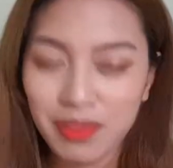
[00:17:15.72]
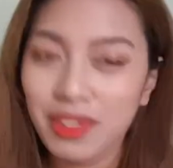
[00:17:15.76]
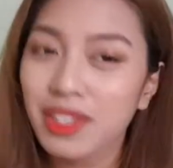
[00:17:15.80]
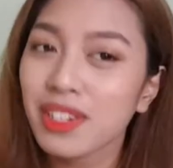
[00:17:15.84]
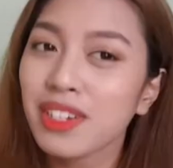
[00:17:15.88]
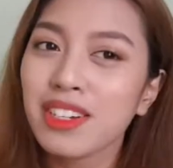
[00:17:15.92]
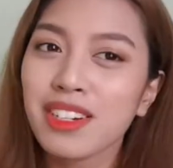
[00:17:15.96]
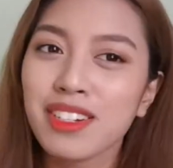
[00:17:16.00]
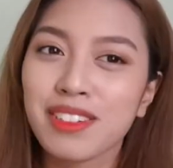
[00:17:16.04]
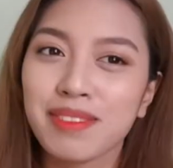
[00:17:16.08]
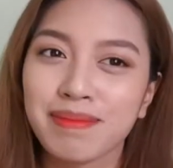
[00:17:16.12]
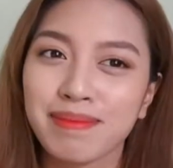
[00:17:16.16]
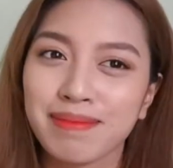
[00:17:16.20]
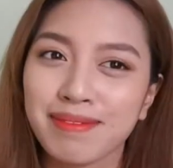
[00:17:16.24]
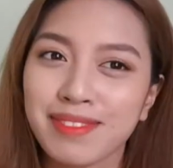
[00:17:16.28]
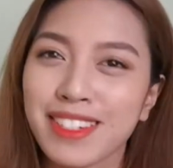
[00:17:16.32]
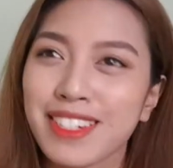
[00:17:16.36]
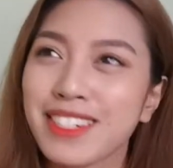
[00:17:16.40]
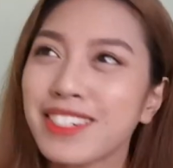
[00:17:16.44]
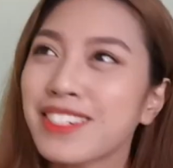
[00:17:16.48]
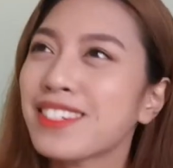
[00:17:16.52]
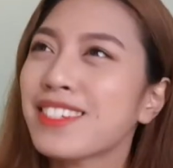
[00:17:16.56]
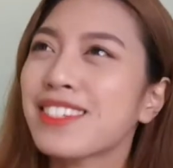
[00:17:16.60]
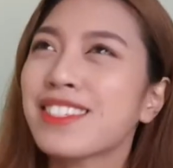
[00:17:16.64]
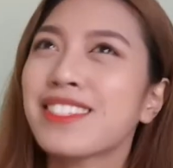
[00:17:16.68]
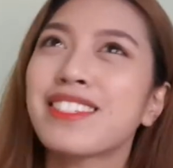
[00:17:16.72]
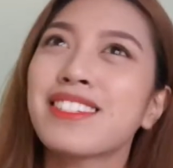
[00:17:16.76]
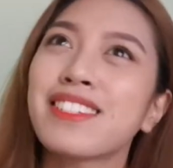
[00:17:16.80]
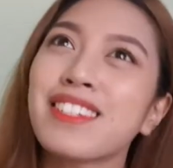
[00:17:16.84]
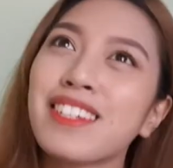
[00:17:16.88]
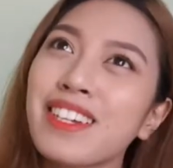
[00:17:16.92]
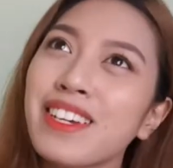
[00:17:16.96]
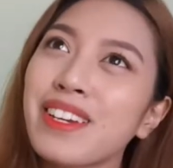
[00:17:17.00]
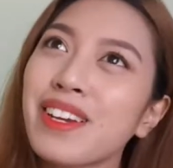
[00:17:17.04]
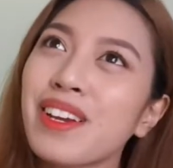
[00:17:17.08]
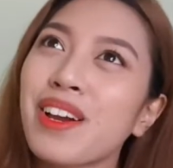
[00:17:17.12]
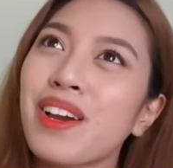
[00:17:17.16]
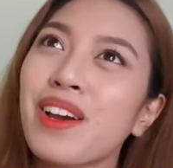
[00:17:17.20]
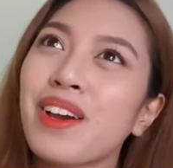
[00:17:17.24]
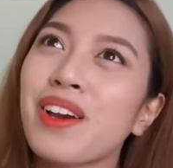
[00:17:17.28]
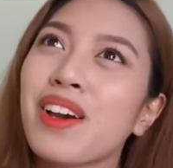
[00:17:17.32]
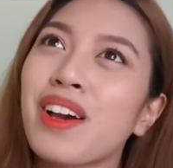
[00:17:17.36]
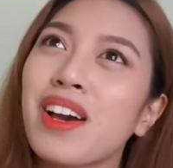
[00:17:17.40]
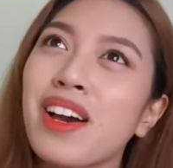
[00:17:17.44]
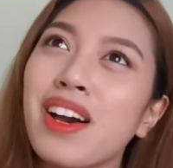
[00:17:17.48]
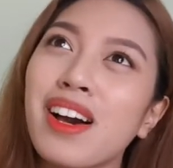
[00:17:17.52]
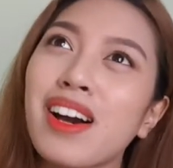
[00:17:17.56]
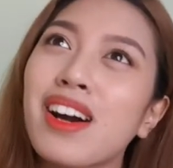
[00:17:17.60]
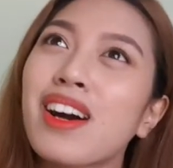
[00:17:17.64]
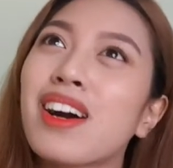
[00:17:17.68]
But yeah, as you can see,
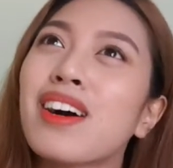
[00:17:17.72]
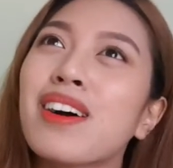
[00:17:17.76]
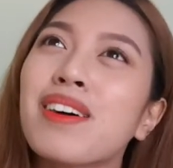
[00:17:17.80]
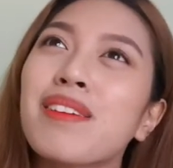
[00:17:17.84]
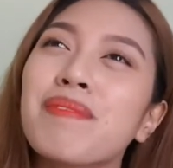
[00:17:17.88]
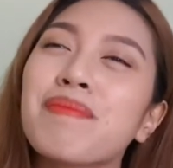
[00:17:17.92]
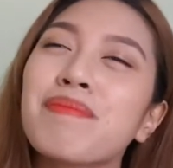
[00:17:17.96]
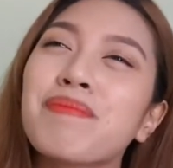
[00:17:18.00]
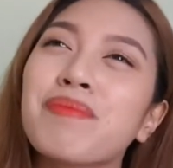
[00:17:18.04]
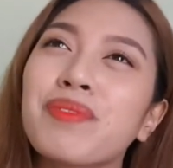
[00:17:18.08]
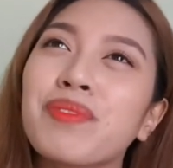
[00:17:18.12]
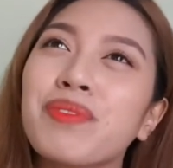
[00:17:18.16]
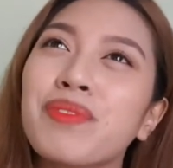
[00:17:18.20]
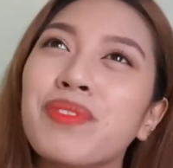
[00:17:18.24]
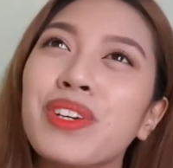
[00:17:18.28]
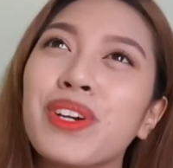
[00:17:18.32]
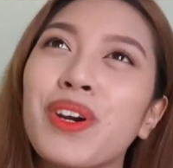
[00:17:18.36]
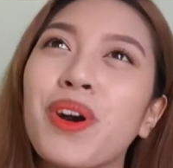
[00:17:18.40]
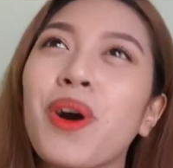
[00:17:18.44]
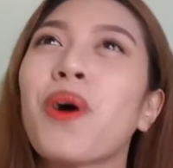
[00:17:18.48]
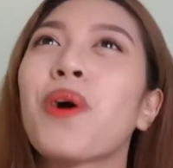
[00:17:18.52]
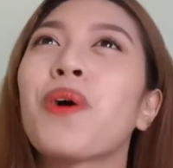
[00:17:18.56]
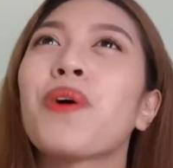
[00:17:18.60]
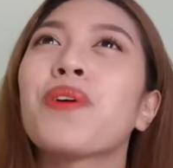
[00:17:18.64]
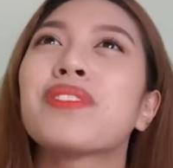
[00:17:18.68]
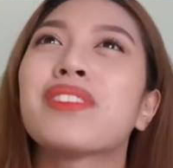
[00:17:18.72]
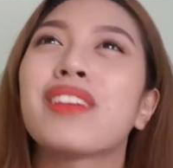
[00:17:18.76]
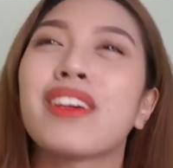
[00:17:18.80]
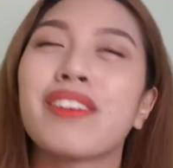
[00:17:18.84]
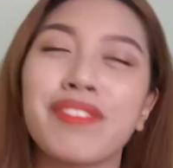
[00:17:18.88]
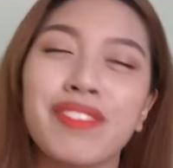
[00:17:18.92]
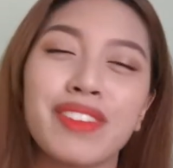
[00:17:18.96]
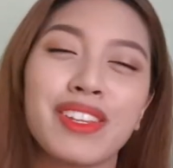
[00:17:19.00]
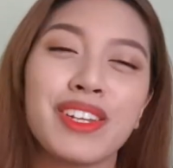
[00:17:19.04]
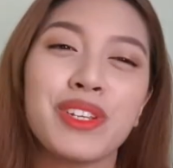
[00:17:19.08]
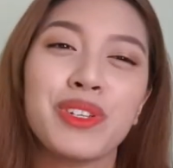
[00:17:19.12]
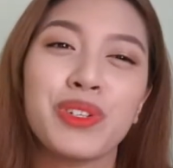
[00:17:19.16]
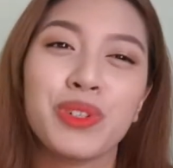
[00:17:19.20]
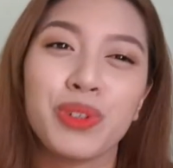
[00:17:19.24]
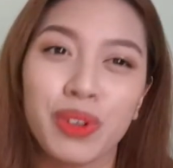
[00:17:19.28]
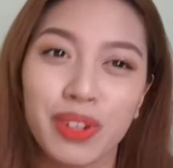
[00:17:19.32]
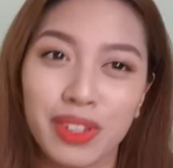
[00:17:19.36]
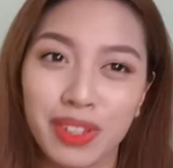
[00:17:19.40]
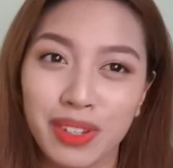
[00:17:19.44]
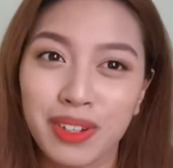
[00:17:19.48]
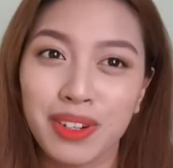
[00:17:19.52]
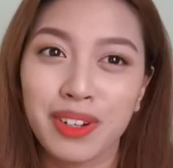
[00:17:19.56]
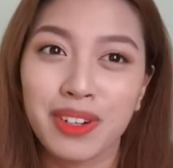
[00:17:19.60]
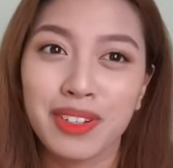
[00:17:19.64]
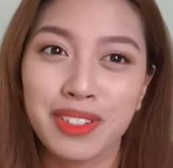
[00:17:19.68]
we all definitely enjoyed
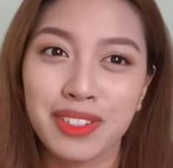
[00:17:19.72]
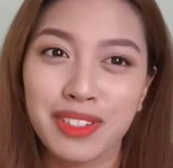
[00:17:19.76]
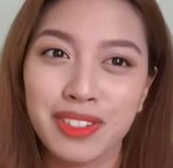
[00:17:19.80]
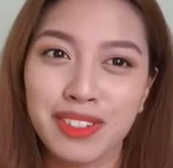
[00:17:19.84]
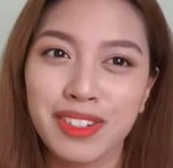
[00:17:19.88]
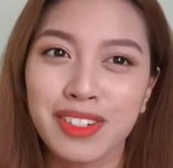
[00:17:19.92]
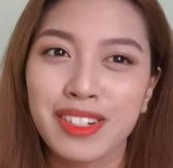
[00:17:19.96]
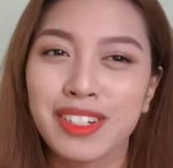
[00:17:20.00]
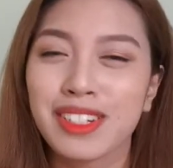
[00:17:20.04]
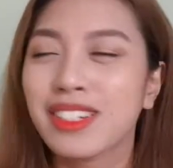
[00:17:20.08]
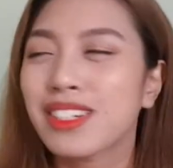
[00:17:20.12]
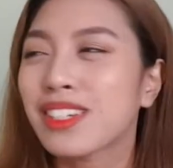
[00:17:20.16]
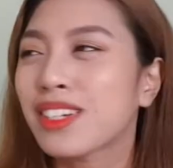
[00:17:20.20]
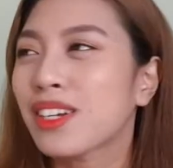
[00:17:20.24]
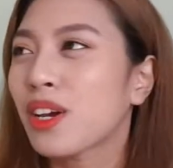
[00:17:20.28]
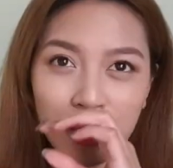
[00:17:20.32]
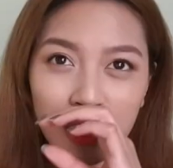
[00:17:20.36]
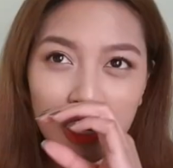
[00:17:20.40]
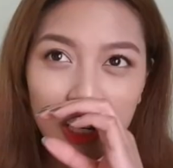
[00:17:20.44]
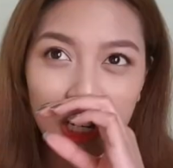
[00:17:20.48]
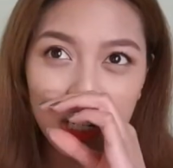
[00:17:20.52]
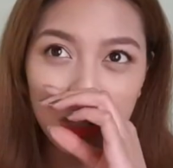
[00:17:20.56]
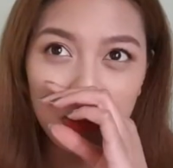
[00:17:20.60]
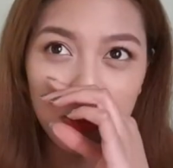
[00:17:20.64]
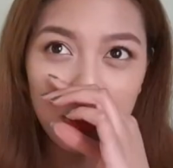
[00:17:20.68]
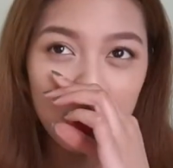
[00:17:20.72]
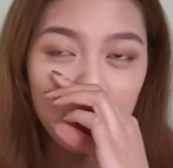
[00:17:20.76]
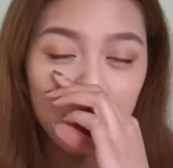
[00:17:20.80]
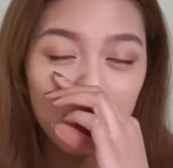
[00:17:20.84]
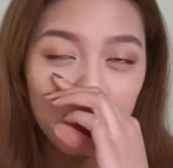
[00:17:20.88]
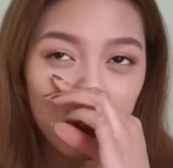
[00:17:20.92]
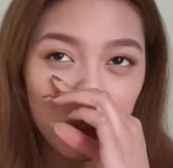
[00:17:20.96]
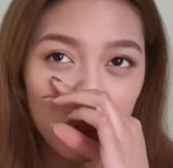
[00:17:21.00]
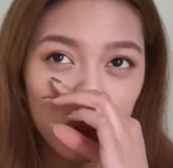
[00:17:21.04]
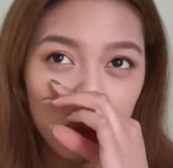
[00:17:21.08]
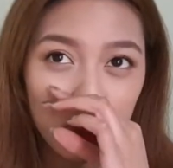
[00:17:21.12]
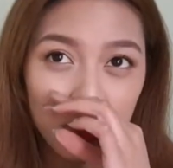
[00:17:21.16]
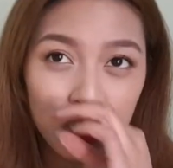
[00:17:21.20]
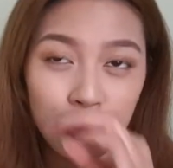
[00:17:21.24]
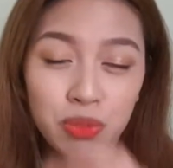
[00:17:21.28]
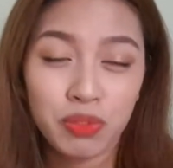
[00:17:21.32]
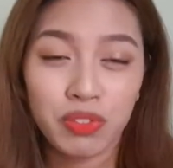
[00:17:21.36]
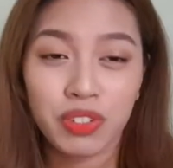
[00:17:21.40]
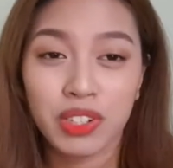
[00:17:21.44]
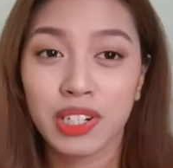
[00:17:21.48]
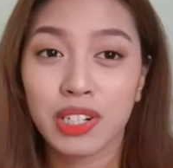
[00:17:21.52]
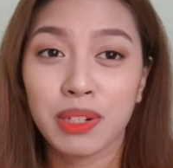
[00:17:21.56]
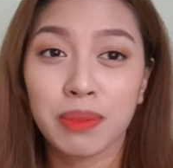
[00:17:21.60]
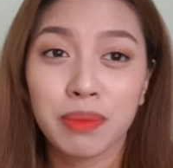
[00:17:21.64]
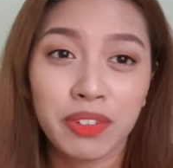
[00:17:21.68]
the concert. Cosmic Girls was
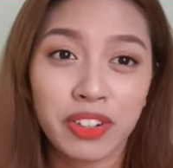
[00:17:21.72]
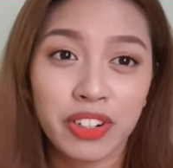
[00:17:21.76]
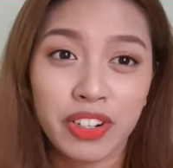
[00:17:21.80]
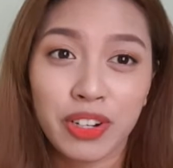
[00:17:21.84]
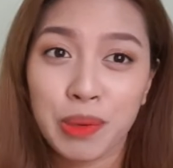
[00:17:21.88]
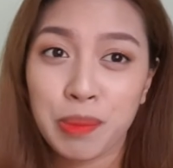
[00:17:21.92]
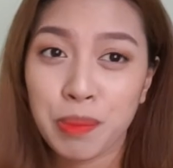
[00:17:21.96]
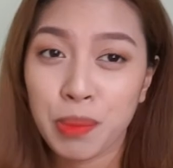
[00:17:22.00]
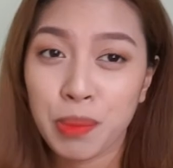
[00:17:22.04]
very, very